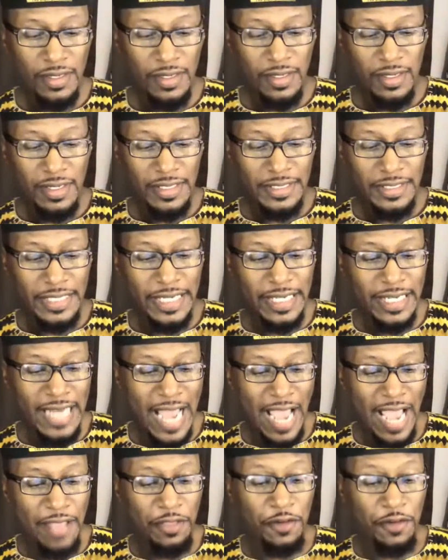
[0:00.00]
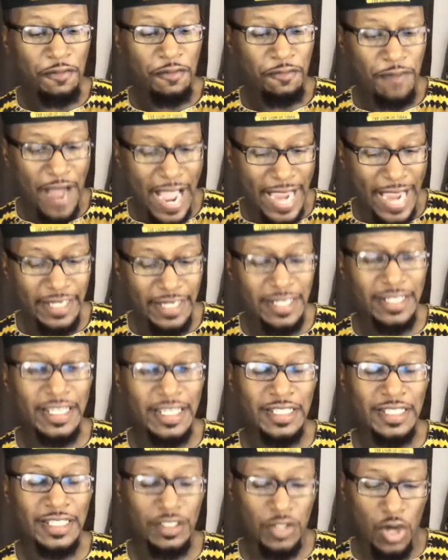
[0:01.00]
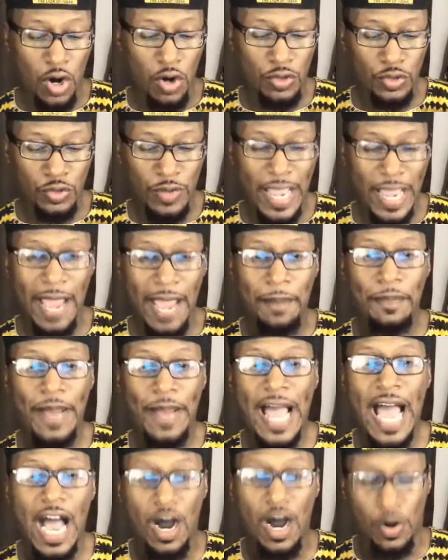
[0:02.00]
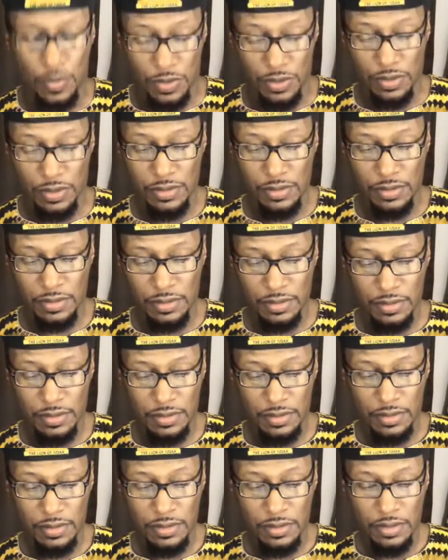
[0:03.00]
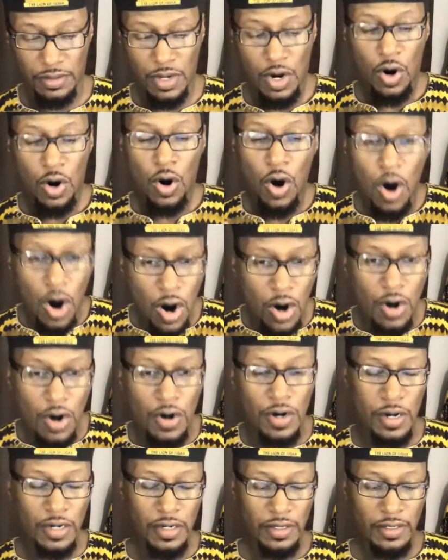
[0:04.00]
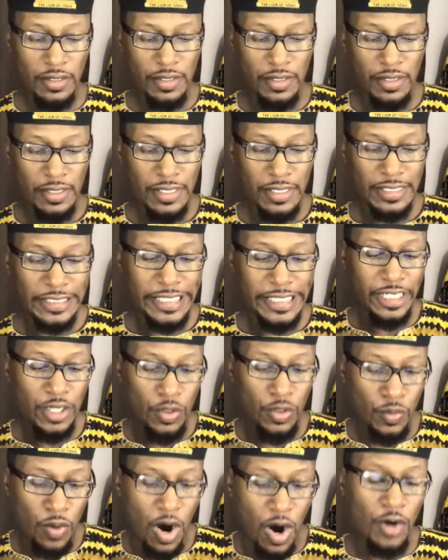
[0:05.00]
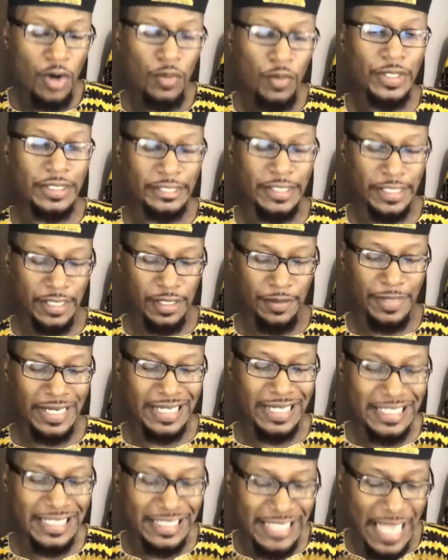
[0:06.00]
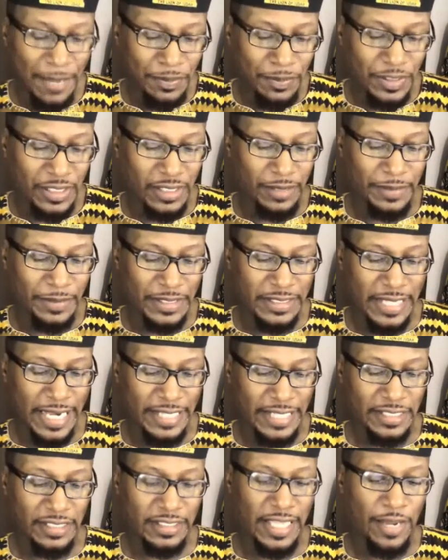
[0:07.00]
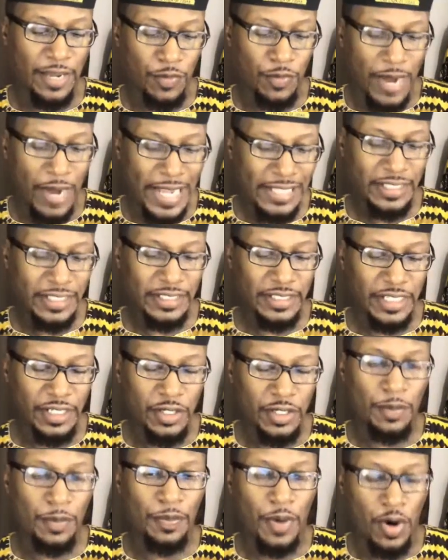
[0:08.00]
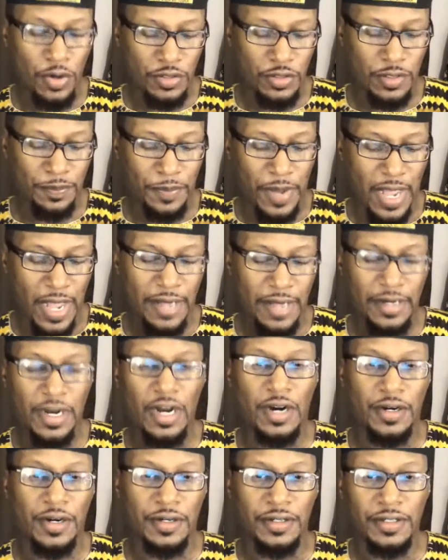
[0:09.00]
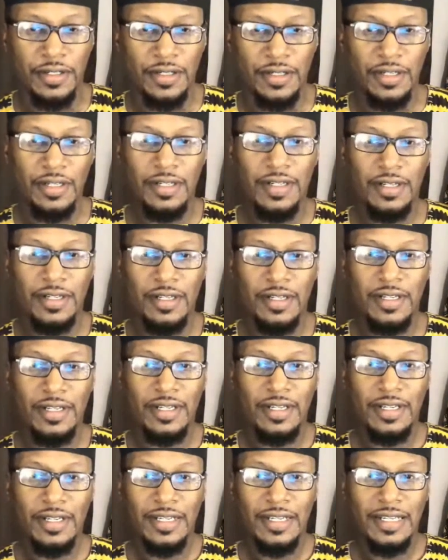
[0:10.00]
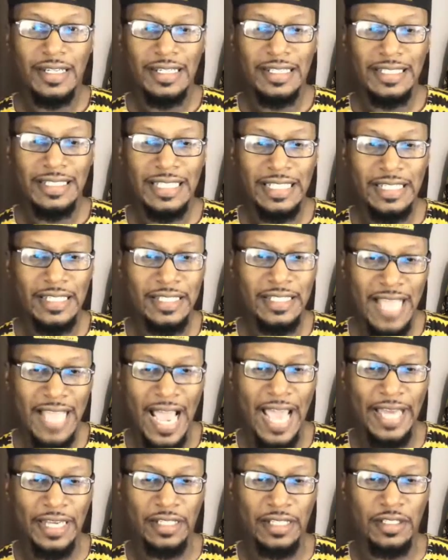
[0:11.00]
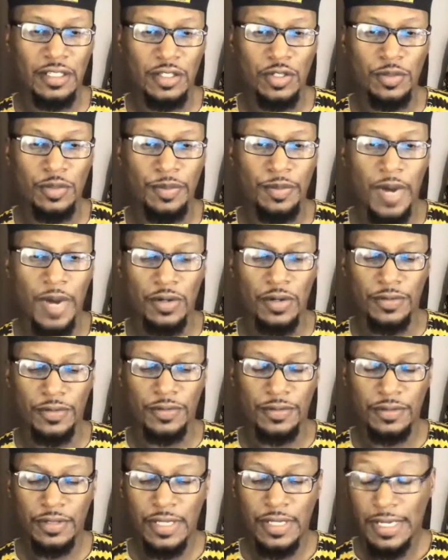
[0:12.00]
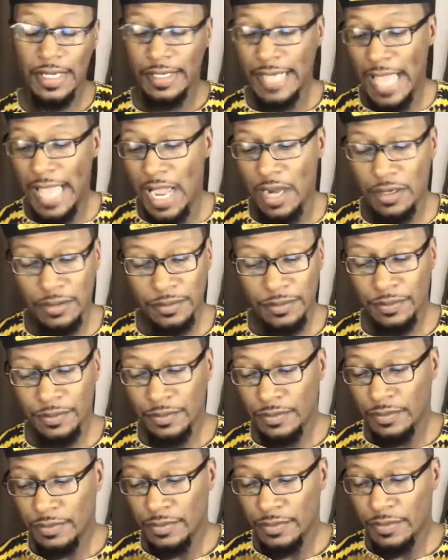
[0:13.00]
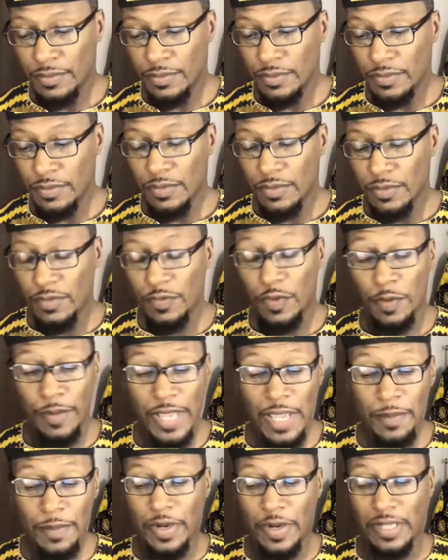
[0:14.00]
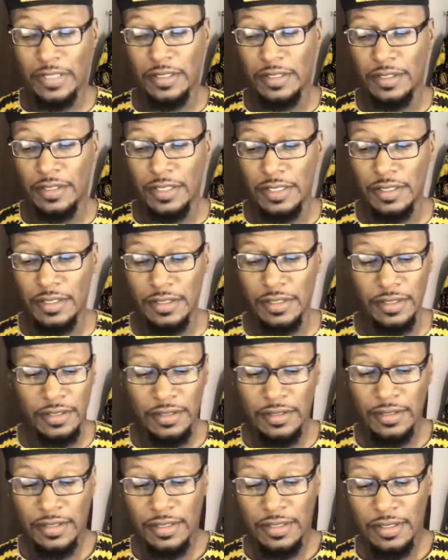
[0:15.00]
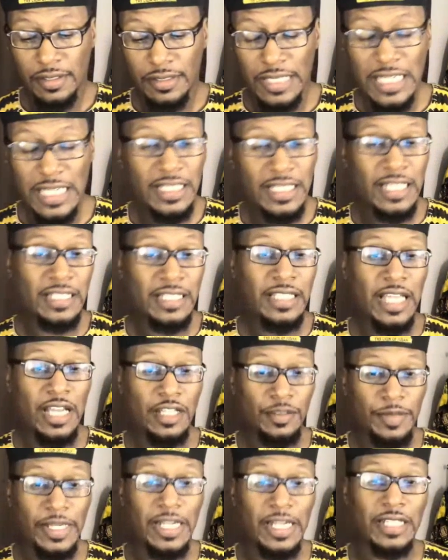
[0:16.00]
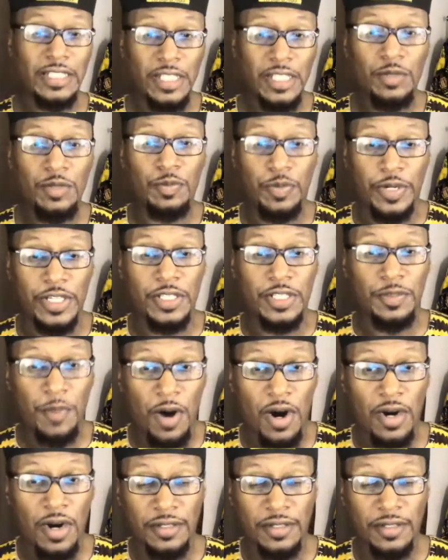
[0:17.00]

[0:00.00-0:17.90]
She could either fight against those who had power, or she work with them and accept the limitations that race and gender imposed upon her. She decided to do both. Now, for me, brothers and sisters, this just tells me that she was pretty smart.